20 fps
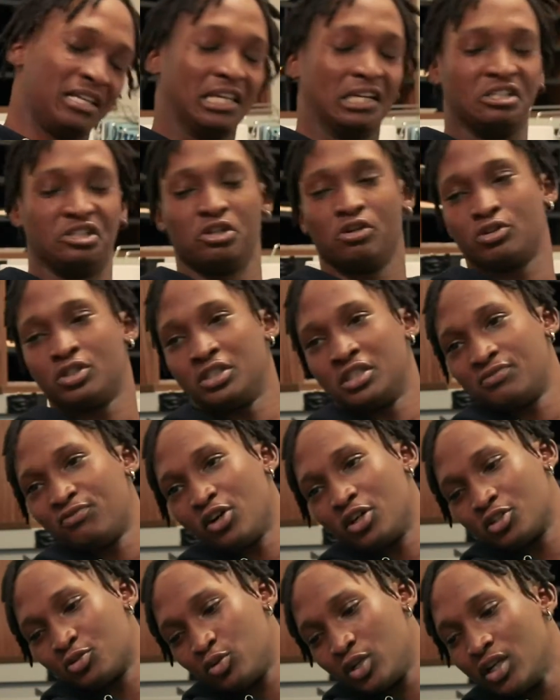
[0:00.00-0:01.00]
that joke in this
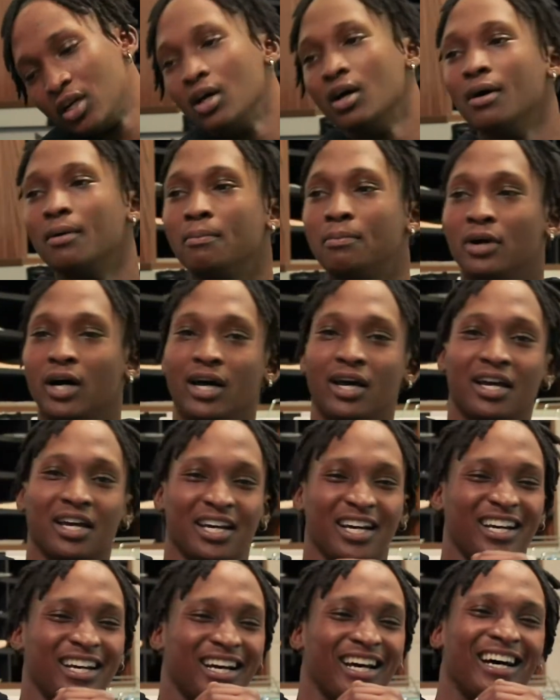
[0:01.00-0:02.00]
first one. But
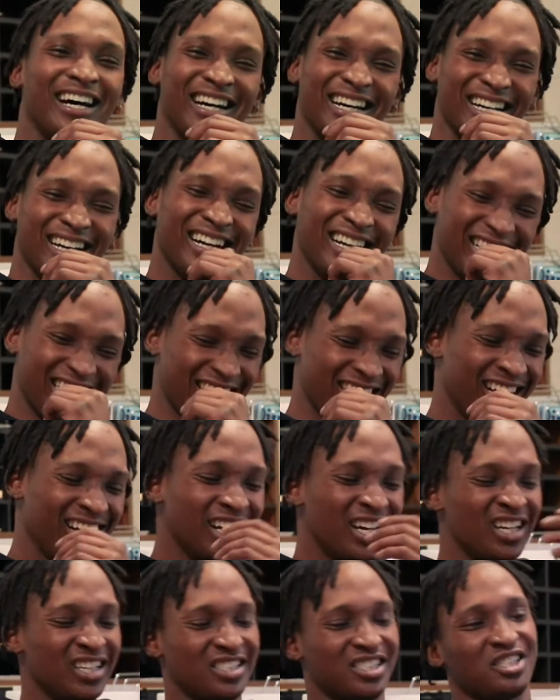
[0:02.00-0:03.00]

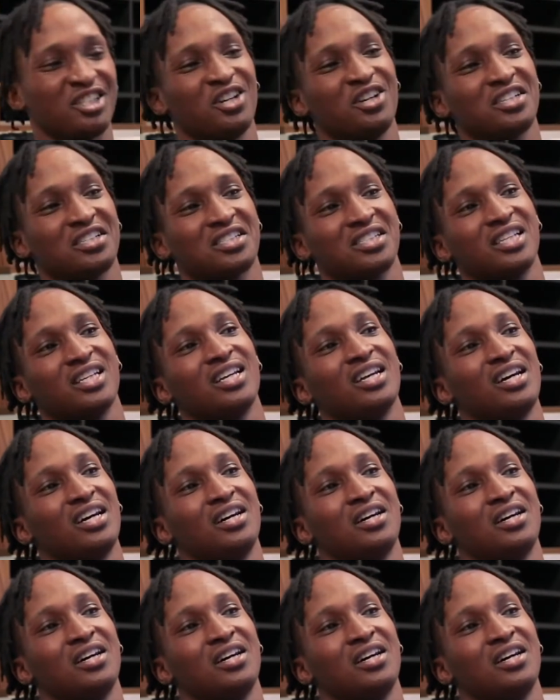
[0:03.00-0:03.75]
seriously,